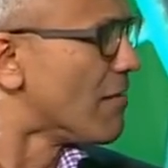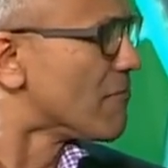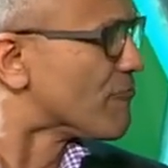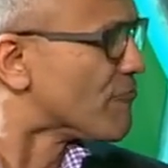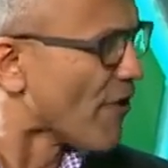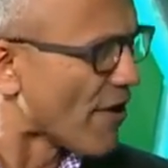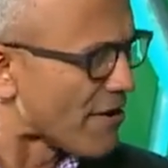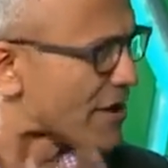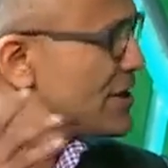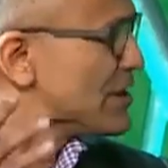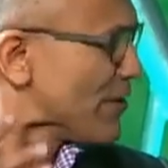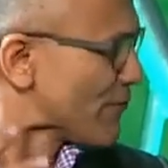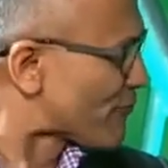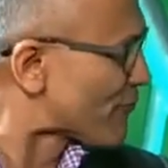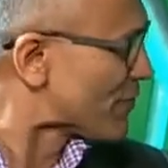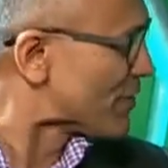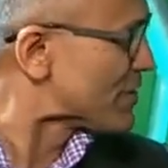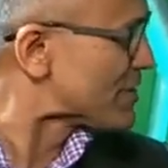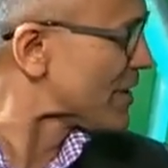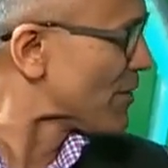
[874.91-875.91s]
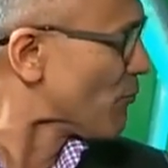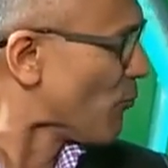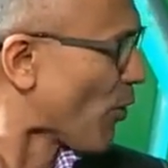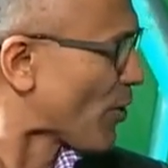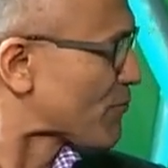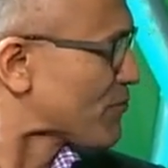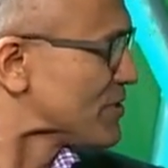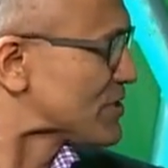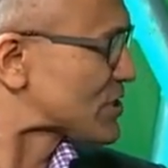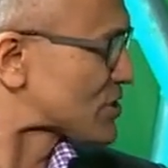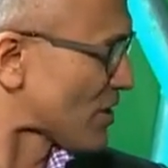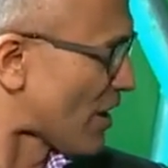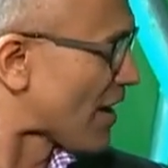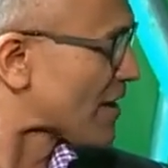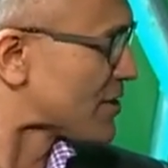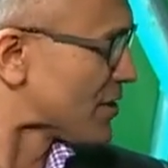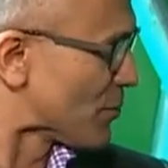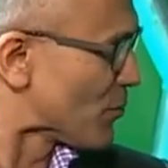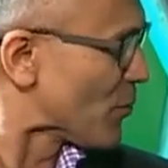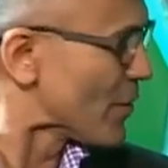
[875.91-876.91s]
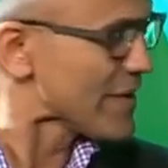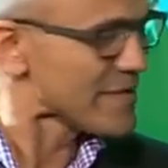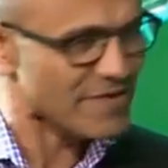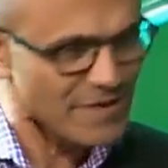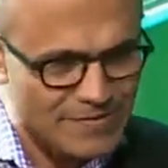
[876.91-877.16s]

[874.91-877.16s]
very different than what we started with.